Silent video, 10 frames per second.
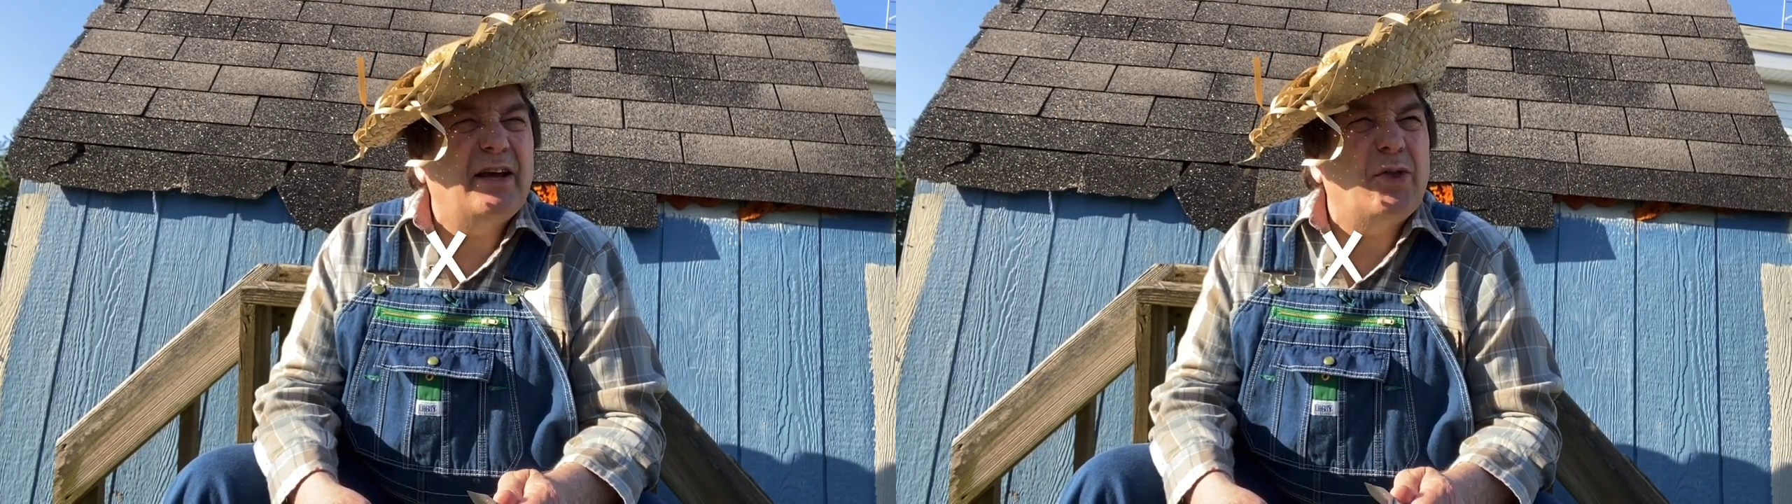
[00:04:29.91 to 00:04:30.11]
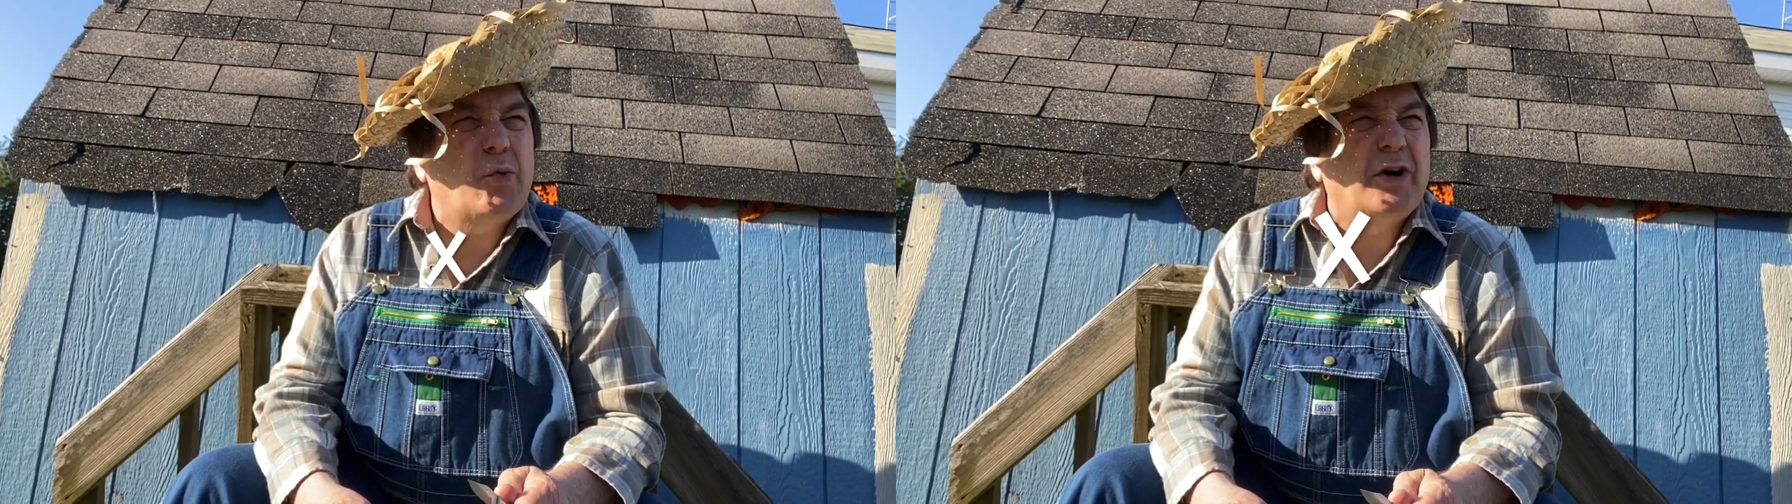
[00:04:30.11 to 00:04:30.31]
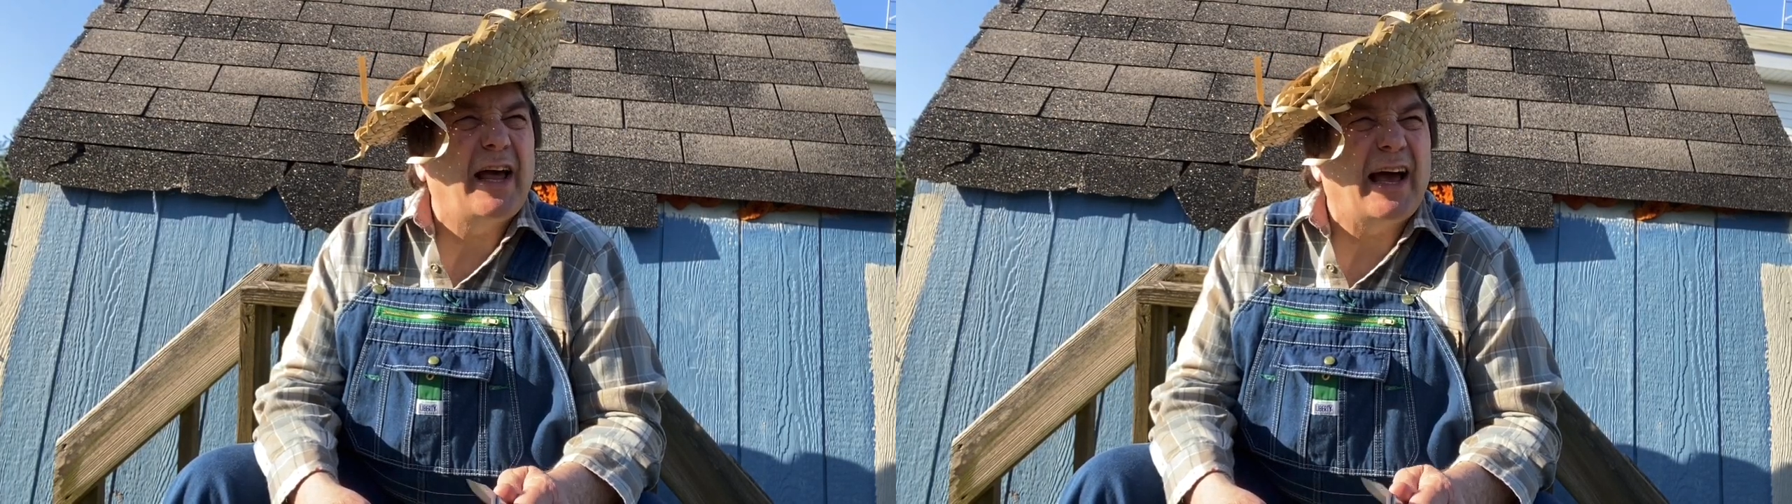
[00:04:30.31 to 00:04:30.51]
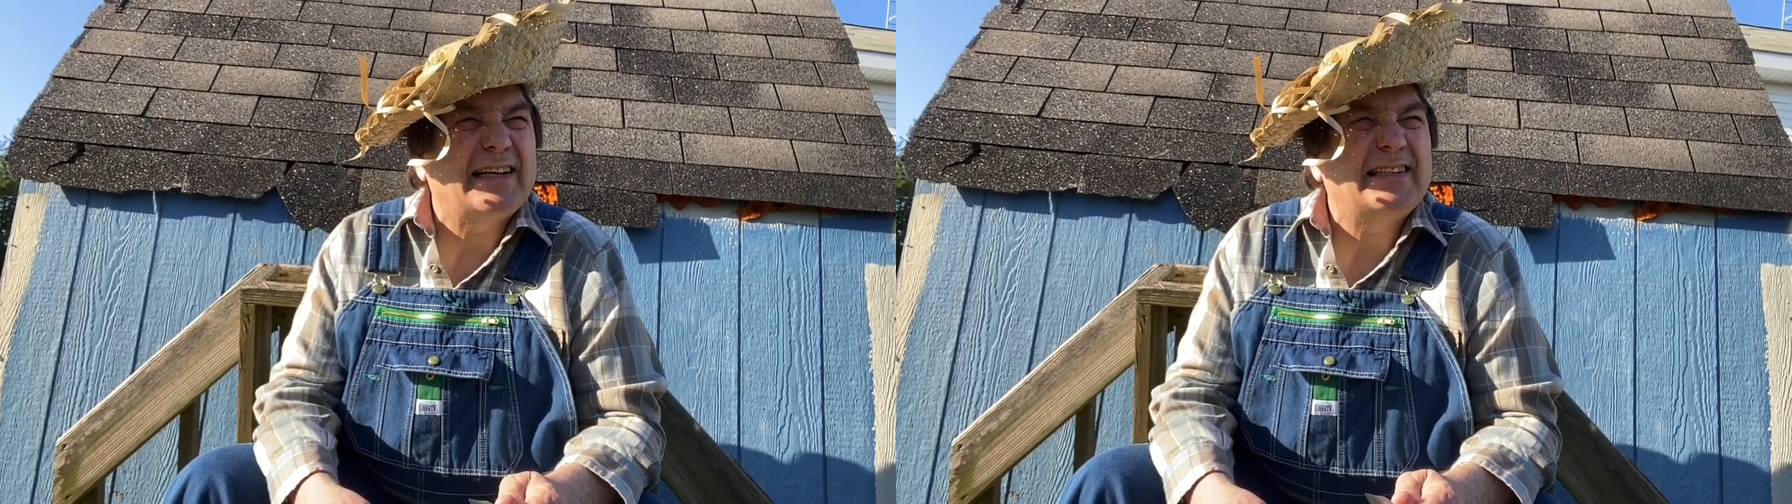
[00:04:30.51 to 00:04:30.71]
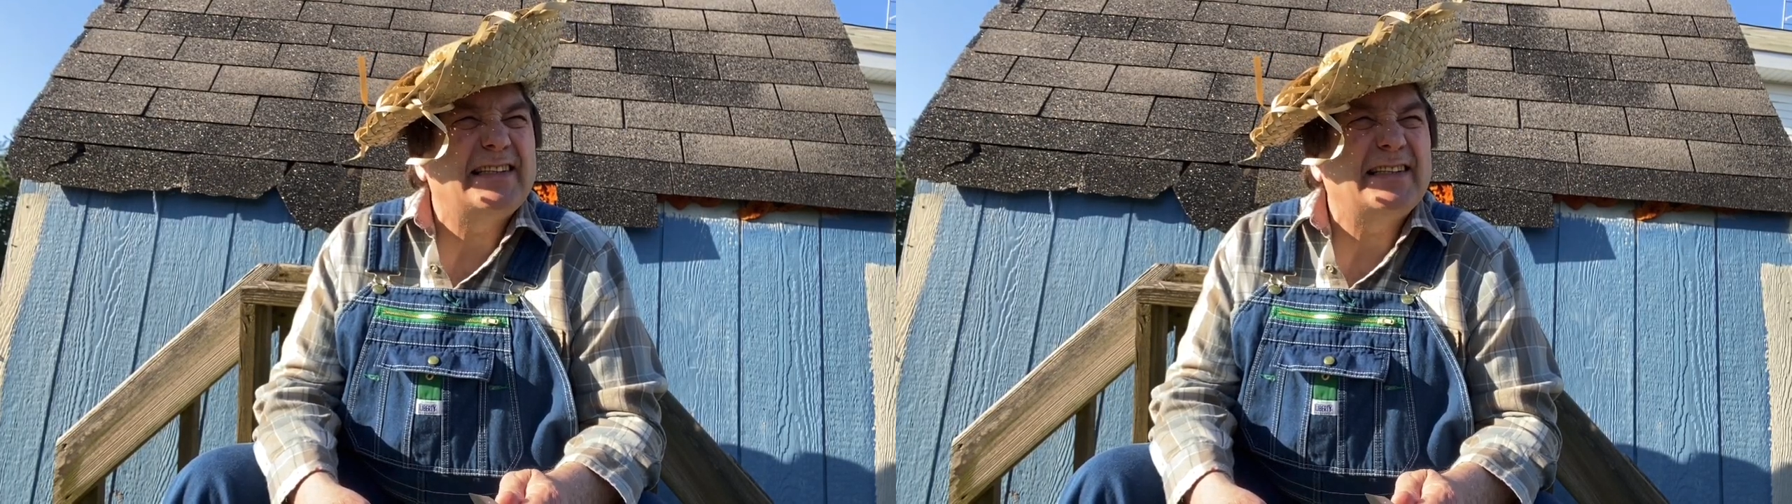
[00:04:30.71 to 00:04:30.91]
in the word
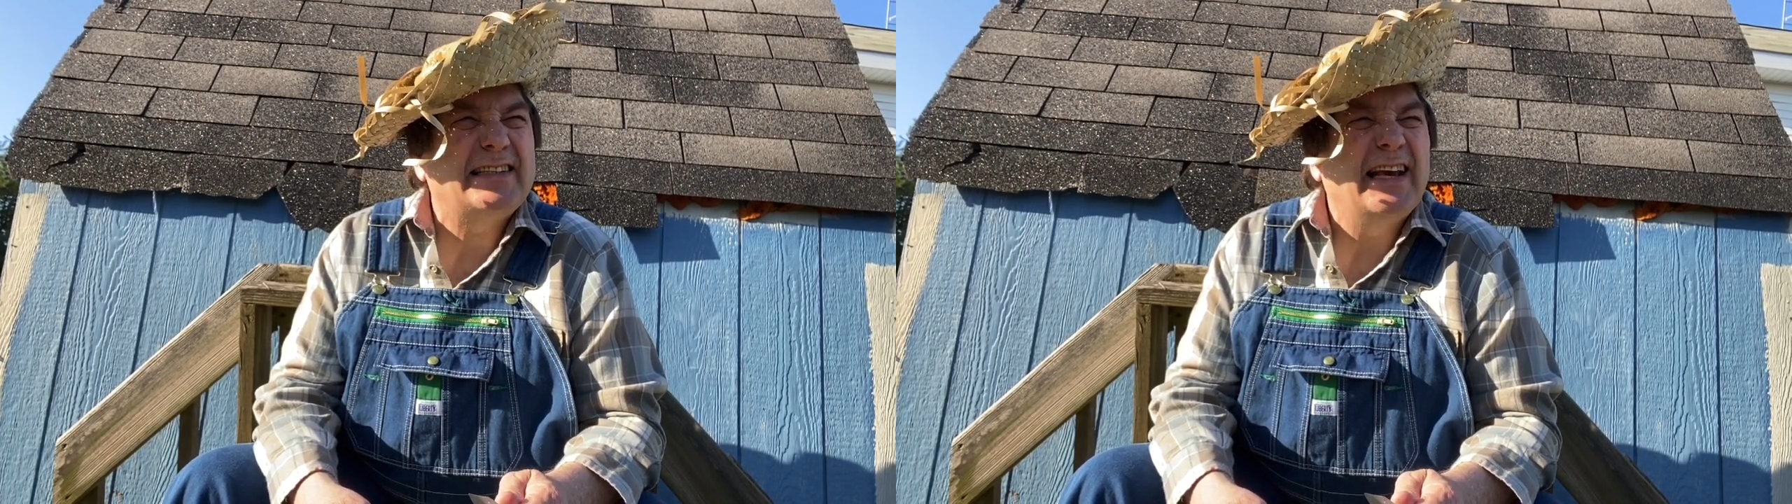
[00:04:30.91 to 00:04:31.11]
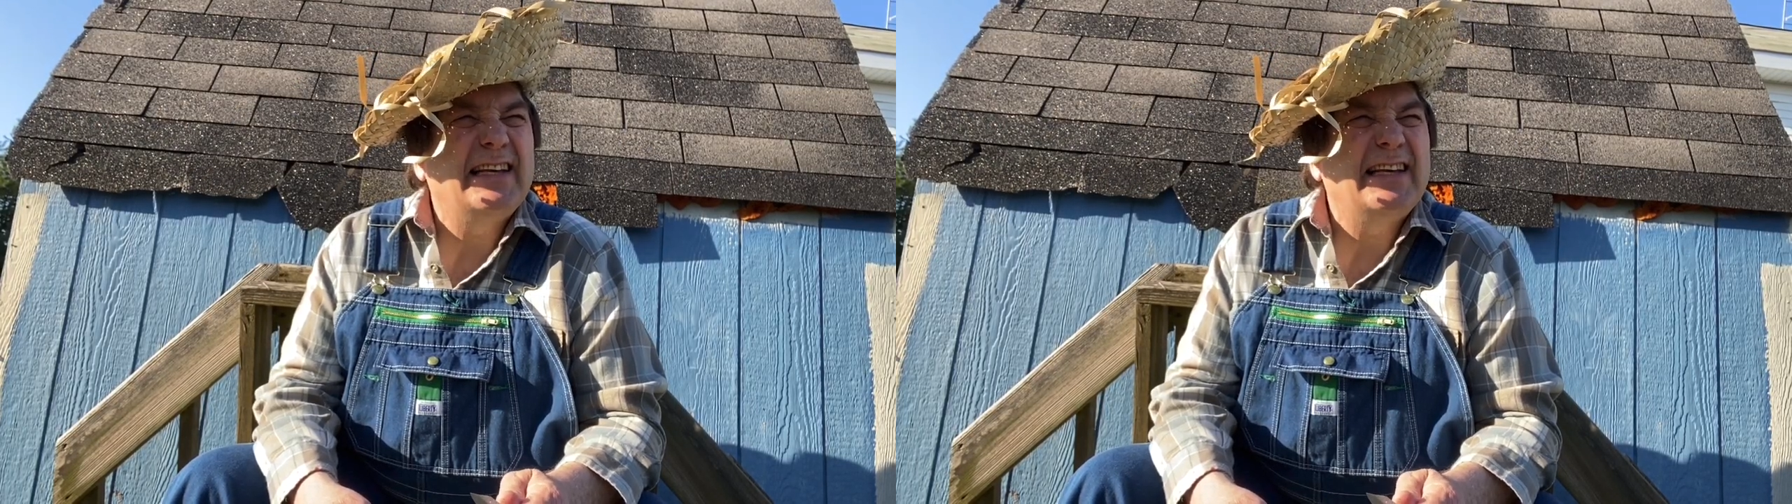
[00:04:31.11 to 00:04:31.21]
X.